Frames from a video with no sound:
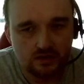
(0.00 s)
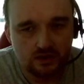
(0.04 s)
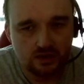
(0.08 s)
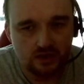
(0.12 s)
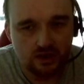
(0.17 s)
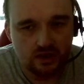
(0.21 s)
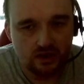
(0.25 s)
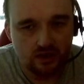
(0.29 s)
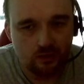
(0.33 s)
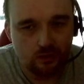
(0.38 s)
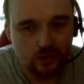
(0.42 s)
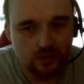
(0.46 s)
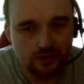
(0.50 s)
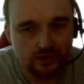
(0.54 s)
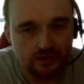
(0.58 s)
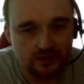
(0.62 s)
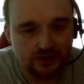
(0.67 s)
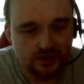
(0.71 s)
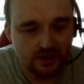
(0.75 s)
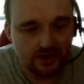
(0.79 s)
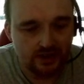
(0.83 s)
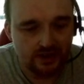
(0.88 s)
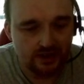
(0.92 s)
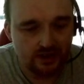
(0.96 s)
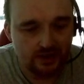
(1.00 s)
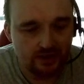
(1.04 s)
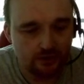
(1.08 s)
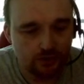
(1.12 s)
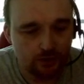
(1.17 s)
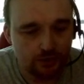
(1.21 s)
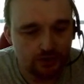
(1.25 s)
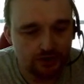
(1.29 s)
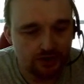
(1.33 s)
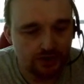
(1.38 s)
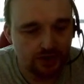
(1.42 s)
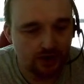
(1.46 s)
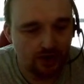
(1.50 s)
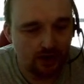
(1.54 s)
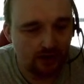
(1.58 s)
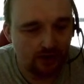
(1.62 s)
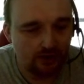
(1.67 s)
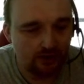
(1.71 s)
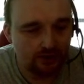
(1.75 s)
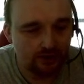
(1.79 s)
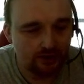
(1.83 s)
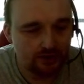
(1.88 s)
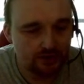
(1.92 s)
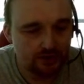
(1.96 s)
Keyword is a hero's
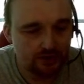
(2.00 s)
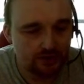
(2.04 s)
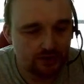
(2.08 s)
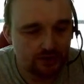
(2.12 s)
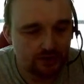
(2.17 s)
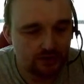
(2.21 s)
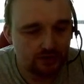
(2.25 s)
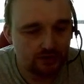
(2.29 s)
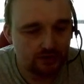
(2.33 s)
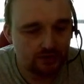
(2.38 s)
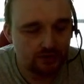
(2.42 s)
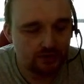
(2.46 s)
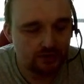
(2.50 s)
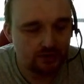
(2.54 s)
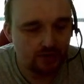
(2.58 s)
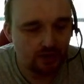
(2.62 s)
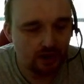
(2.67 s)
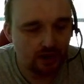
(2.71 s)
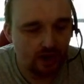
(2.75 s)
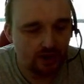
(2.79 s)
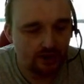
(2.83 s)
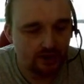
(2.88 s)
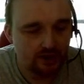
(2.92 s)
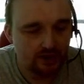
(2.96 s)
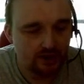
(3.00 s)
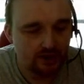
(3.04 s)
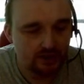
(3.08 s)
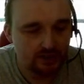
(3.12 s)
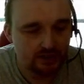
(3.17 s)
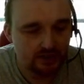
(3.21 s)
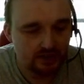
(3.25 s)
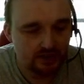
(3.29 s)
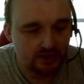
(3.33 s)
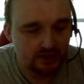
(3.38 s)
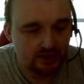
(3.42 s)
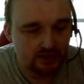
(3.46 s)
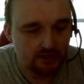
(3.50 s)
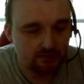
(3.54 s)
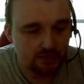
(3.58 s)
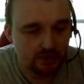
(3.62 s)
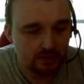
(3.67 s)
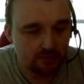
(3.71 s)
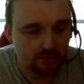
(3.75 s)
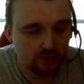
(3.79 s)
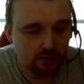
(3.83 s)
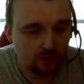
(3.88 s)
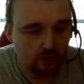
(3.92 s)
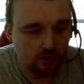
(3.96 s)
challenge. And you can see these
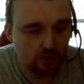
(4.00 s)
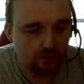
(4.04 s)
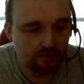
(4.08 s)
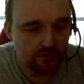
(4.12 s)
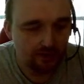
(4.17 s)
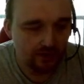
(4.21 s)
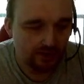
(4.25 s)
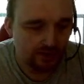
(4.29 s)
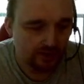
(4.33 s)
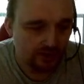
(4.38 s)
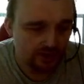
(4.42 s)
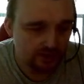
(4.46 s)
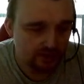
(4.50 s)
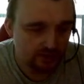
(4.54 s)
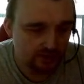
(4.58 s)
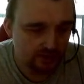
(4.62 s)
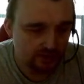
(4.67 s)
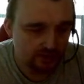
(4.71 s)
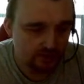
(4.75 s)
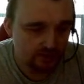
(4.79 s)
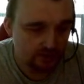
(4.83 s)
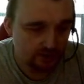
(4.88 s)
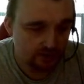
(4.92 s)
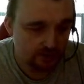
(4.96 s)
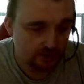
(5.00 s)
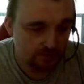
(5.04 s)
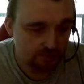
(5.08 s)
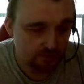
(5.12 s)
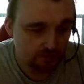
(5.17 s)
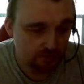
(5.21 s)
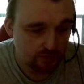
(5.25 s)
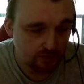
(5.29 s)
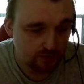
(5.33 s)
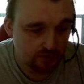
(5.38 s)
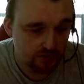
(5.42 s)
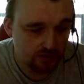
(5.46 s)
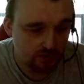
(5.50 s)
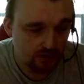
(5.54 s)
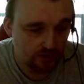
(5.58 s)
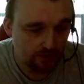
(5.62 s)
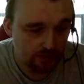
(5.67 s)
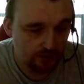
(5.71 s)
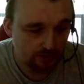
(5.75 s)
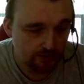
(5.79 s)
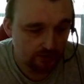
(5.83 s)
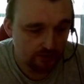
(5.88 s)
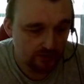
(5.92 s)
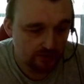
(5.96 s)
people off in the distance, I suppose,
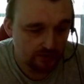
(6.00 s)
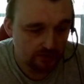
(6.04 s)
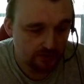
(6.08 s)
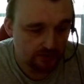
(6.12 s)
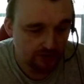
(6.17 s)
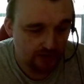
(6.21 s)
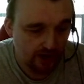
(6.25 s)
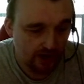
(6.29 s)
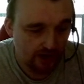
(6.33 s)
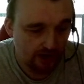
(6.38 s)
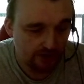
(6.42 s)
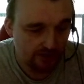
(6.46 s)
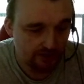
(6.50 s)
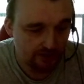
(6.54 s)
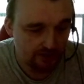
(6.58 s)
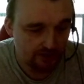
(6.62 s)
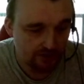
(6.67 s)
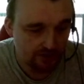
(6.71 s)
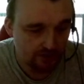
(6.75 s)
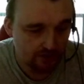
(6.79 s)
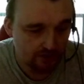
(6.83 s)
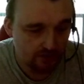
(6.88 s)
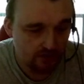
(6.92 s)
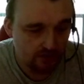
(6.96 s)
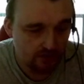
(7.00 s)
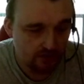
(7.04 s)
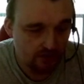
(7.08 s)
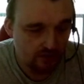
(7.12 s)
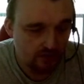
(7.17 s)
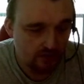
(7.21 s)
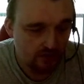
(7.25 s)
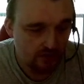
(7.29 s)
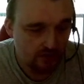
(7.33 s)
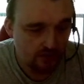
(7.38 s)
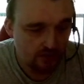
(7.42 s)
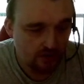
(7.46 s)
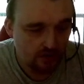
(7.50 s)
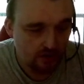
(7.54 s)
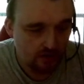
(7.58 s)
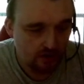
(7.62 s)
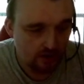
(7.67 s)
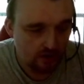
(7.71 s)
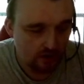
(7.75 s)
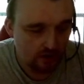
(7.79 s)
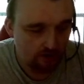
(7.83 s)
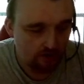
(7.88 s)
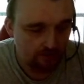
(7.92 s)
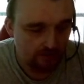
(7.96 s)
about to challenge our
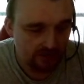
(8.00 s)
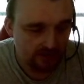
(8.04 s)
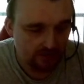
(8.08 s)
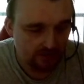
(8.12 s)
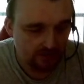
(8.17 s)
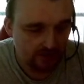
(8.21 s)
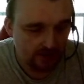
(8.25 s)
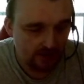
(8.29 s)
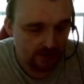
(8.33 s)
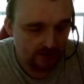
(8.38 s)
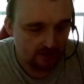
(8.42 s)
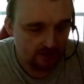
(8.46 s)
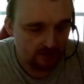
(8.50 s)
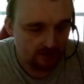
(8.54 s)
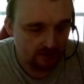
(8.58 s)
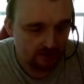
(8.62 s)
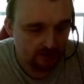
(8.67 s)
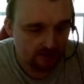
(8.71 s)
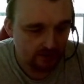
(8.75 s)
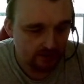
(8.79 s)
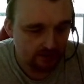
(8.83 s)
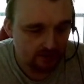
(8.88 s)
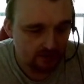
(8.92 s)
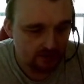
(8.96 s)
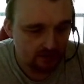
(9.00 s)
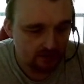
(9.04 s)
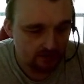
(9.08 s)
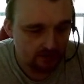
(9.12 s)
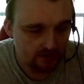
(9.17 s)
main character here.